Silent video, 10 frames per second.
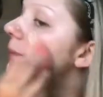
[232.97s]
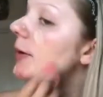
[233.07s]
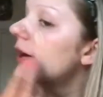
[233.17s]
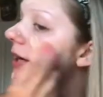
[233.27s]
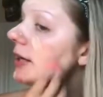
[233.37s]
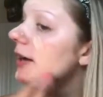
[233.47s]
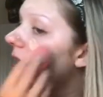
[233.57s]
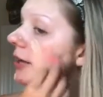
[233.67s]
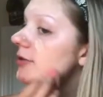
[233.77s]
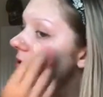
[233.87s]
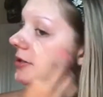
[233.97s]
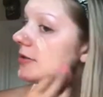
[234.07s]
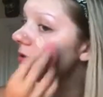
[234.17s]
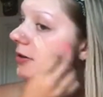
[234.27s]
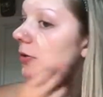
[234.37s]
but I used to
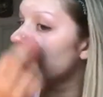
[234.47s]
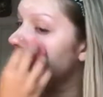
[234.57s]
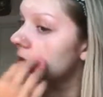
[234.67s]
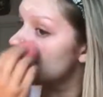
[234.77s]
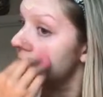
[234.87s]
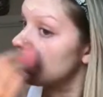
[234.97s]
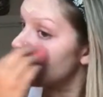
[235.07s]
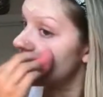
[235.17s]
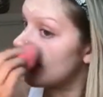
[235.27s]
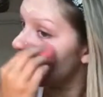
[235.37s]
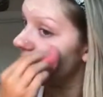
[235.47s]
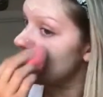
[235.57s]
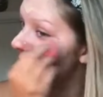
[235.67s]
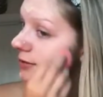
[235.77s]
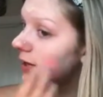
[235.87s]
use the orange Real
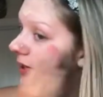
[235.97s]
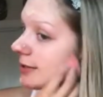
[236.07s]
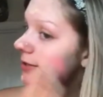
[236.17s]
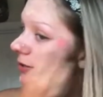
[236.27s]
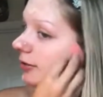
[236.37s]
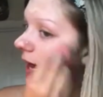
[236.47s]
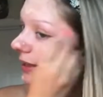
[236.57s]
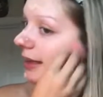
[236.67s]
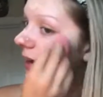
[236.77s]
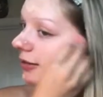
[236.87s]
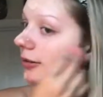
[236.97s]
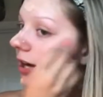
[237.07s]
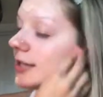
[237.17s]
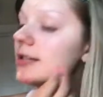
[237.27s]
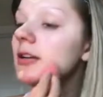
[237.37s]
Techniques, and I still like that a
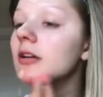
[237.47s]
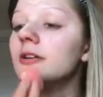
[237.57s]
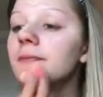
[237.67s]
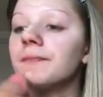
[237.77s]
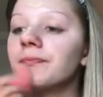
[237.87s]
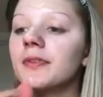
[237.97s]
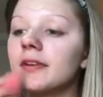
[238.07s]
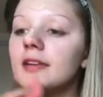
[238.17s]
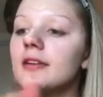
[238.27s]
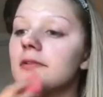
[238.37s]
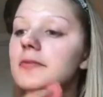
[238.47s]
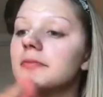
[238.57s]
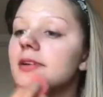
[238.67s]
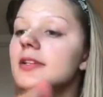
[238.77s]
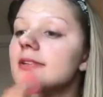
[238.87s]
lot too,
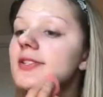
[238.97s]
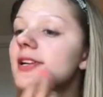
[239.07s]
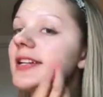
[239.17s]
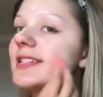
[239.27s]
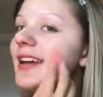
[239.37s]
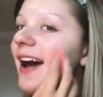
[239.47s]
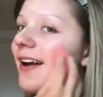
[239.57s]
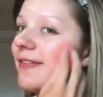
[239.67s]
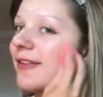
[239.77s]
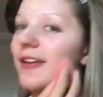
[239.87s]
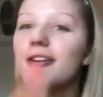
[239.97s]
but it is nice to have